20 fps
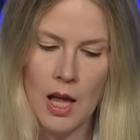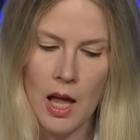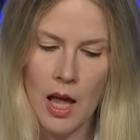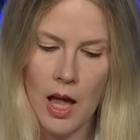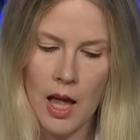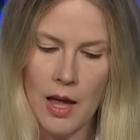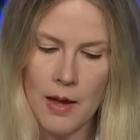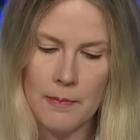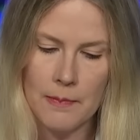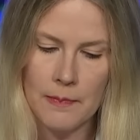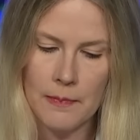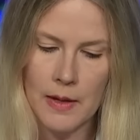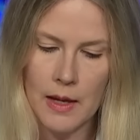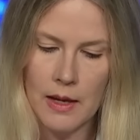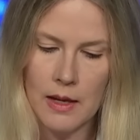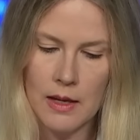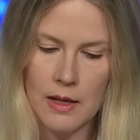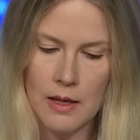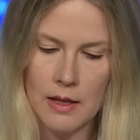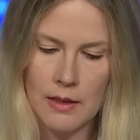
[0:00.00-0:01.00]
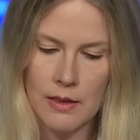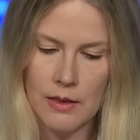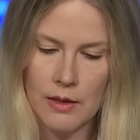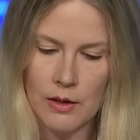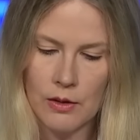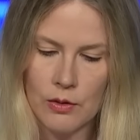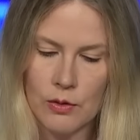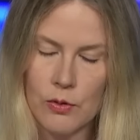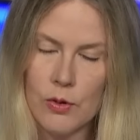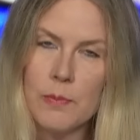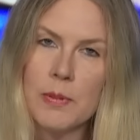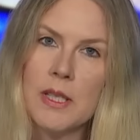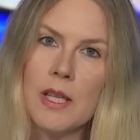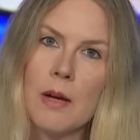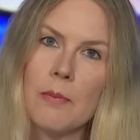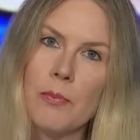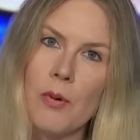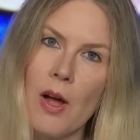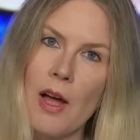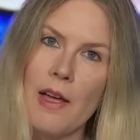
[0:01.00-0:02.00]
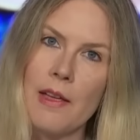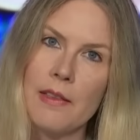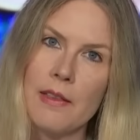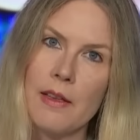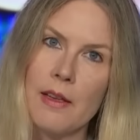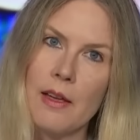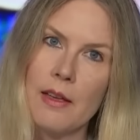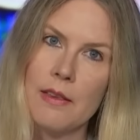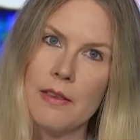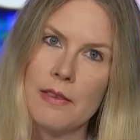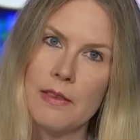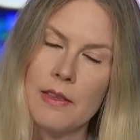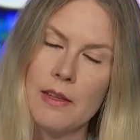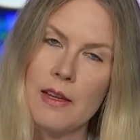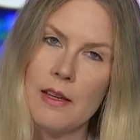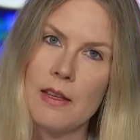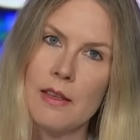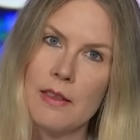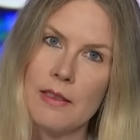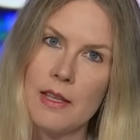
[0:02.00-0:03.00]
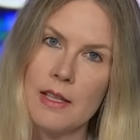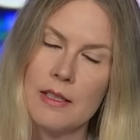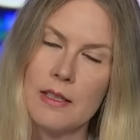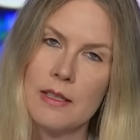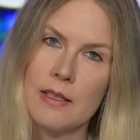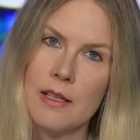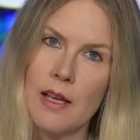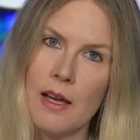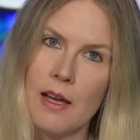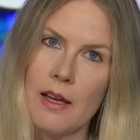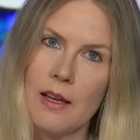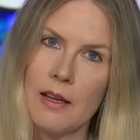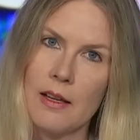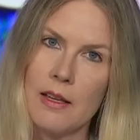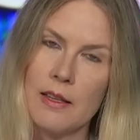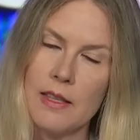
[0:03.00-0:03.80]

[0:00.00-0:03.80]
Um, the groups that brought uh, the, this, uh,